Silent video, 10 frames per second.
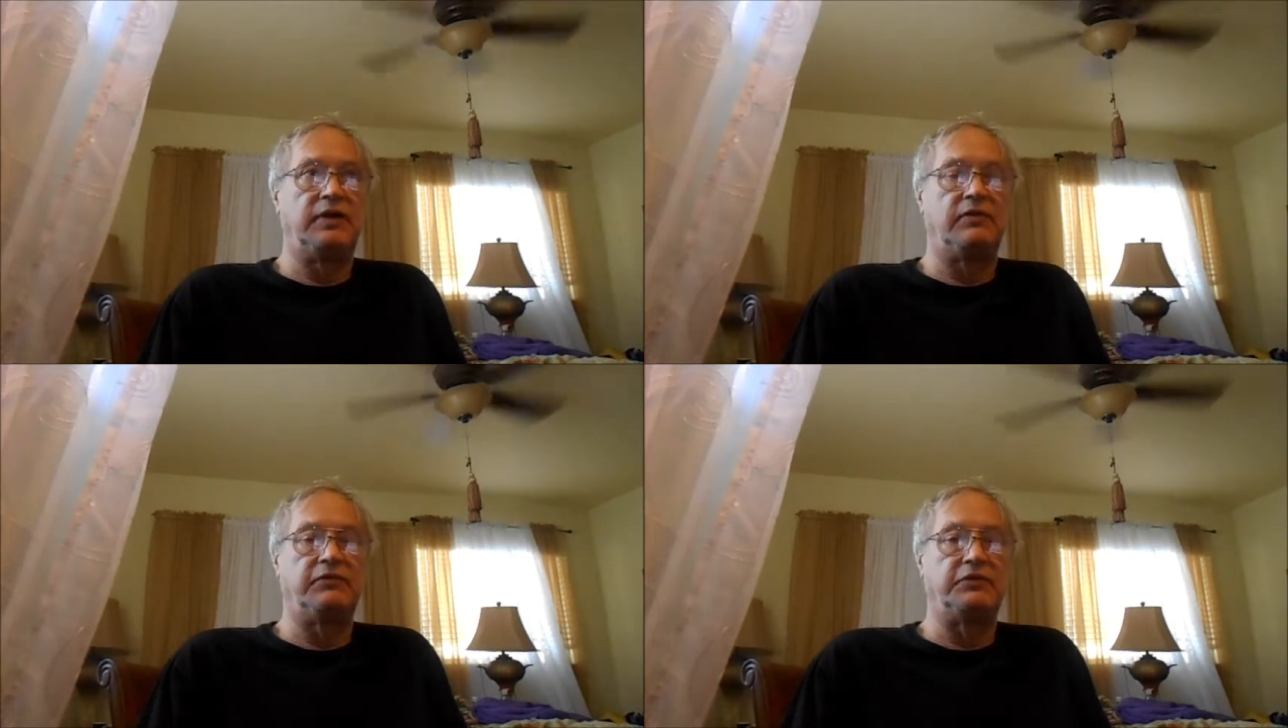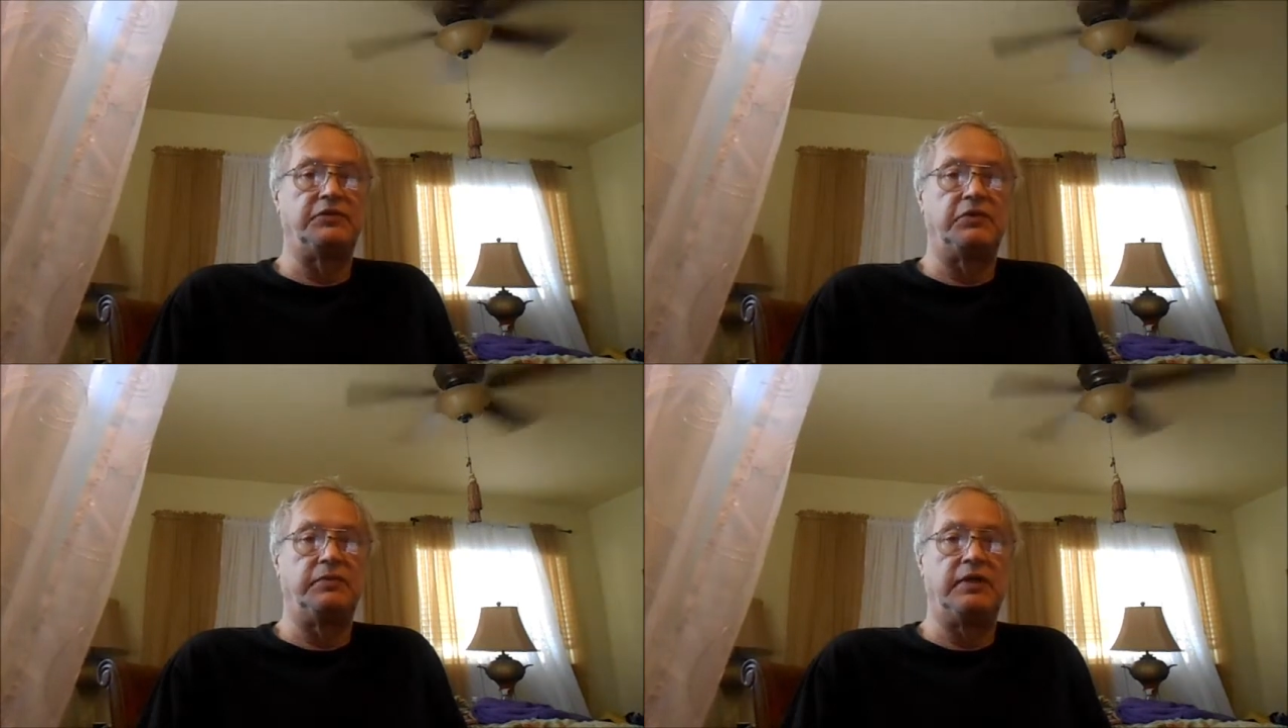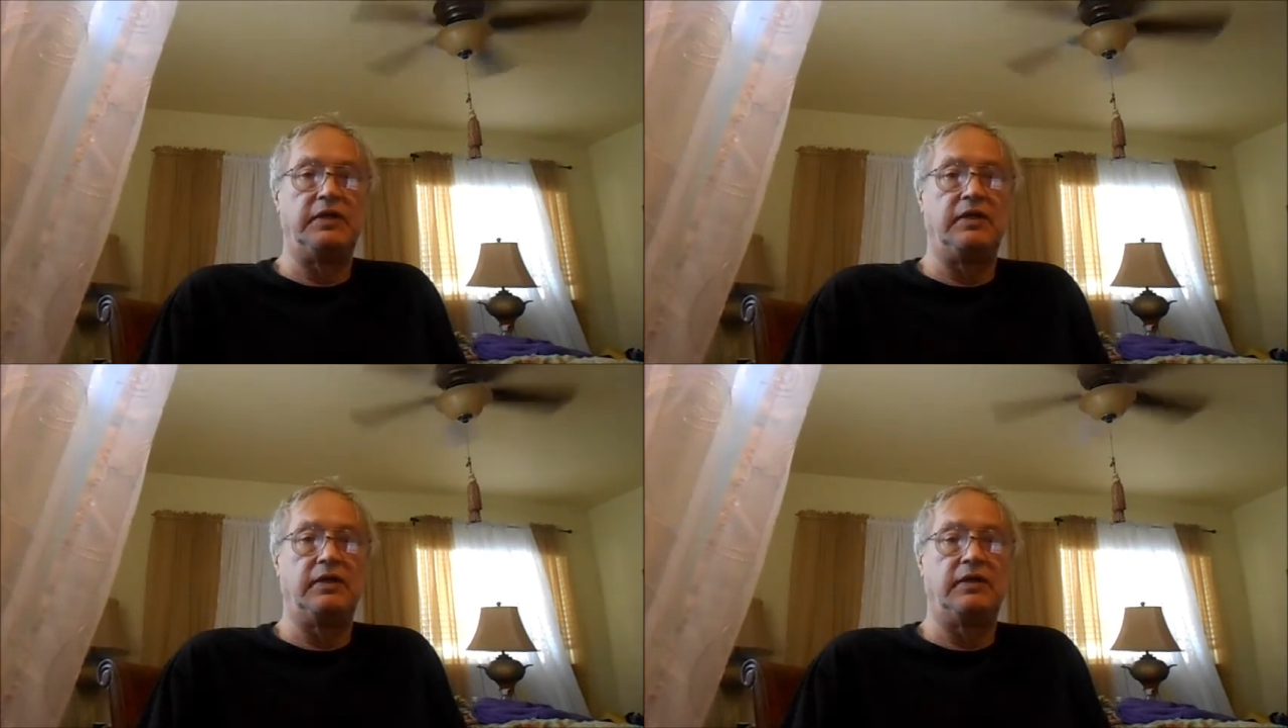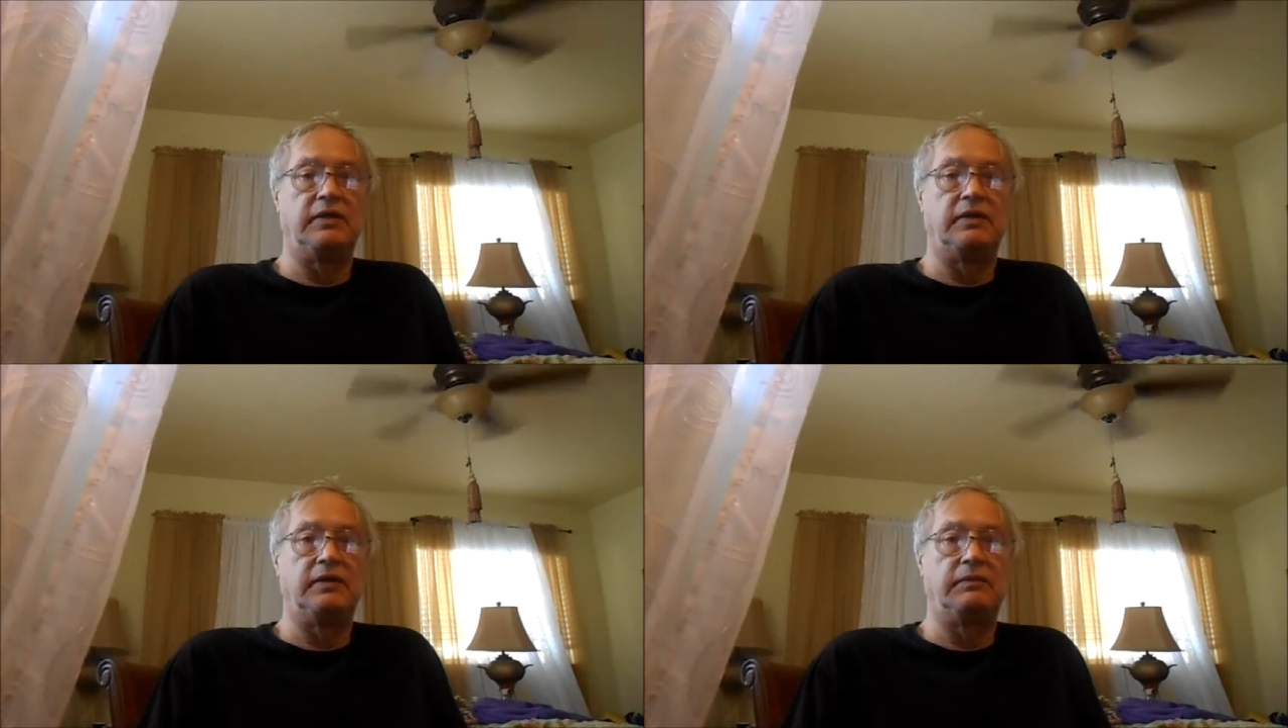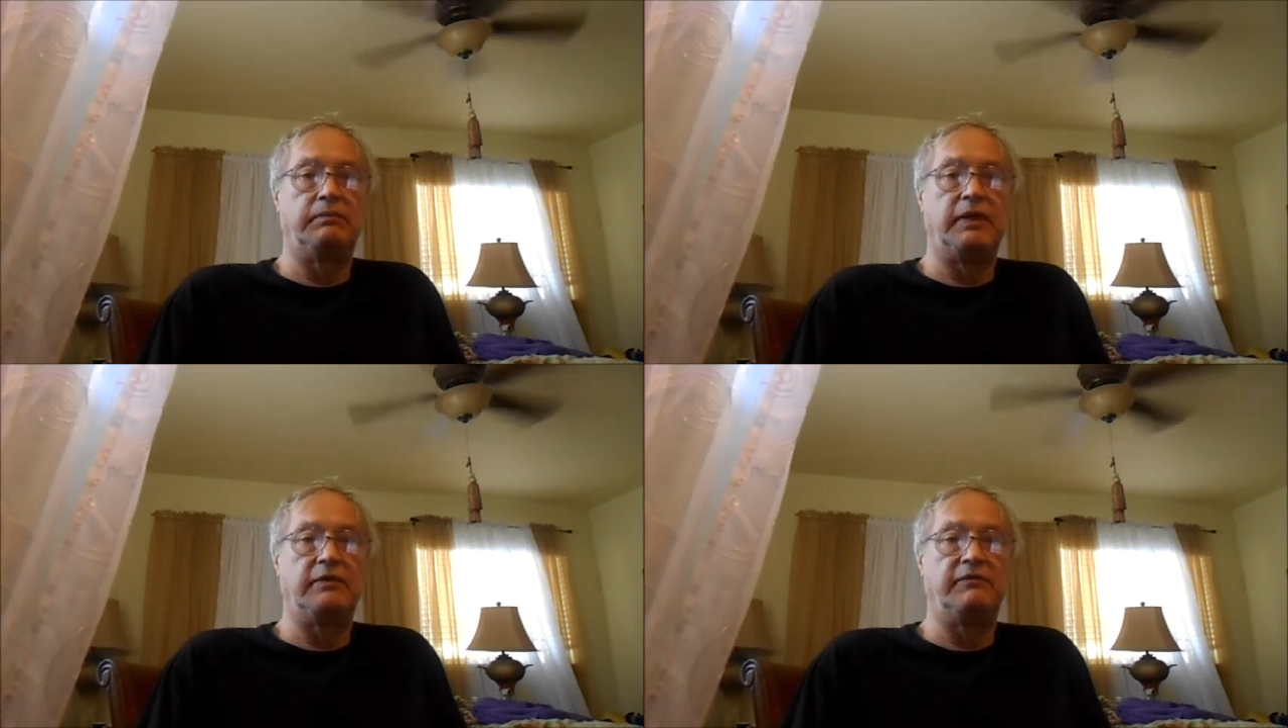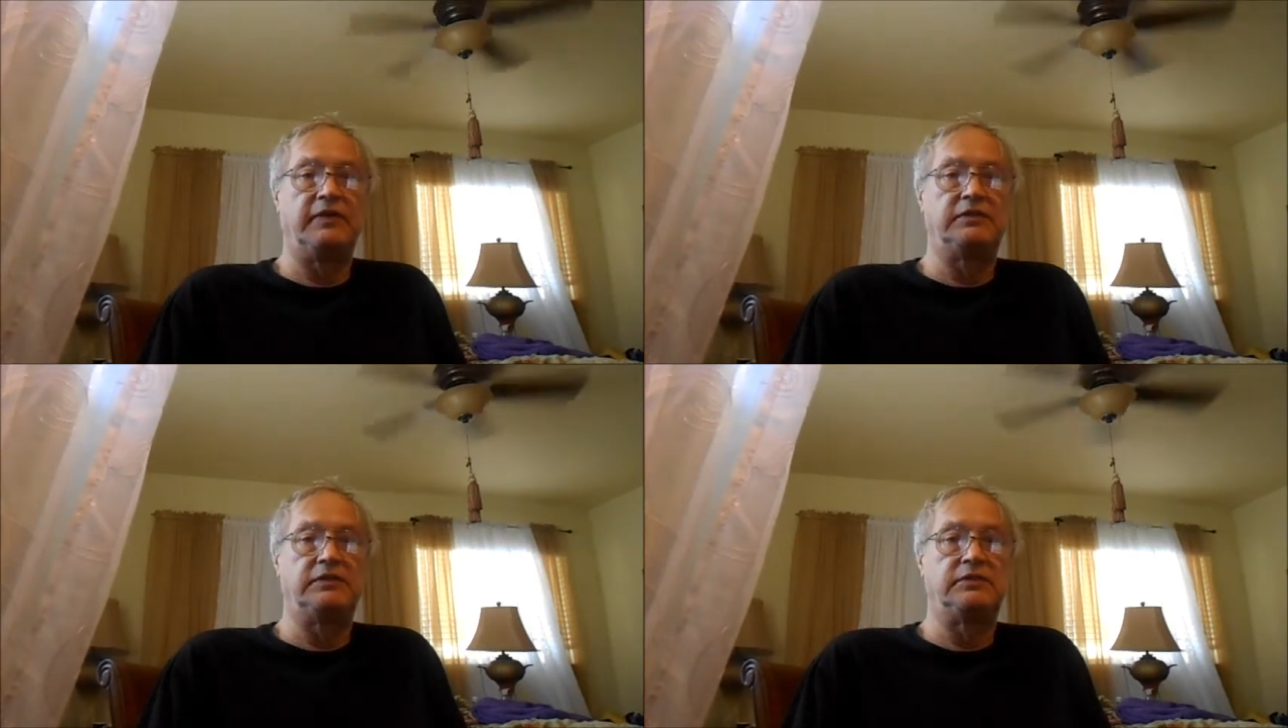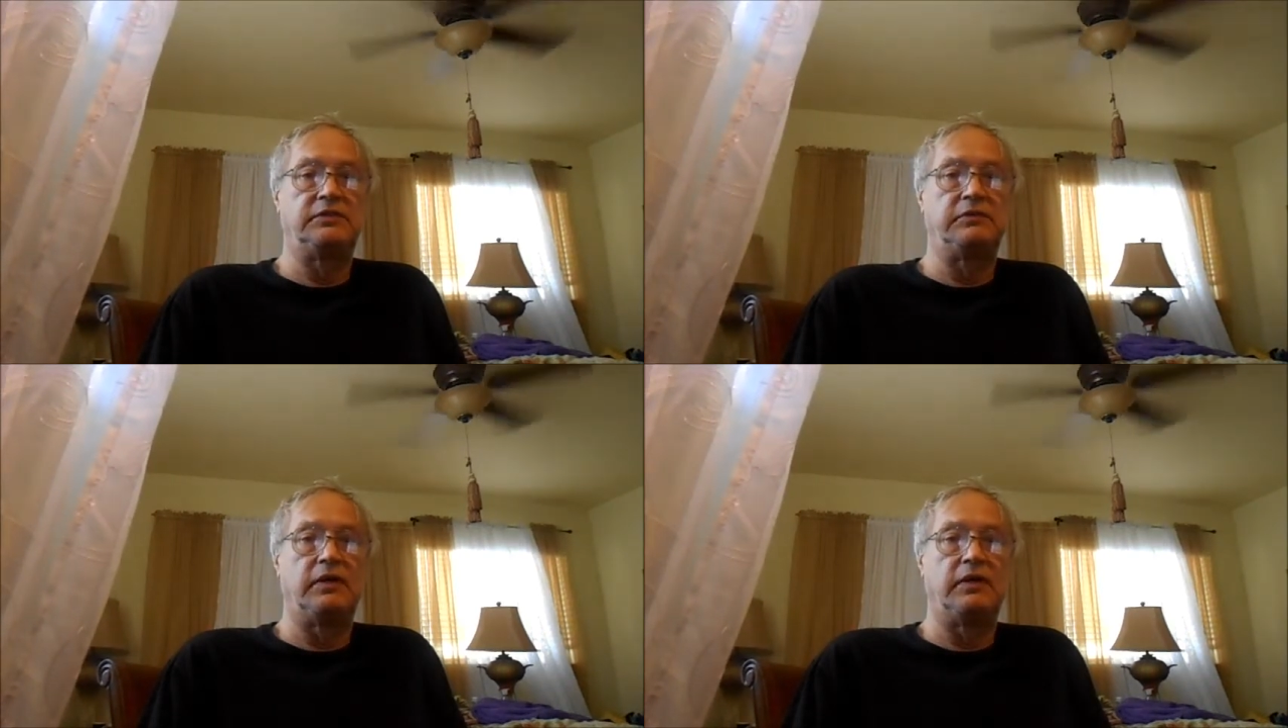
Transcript: We offer so many uh, benefits to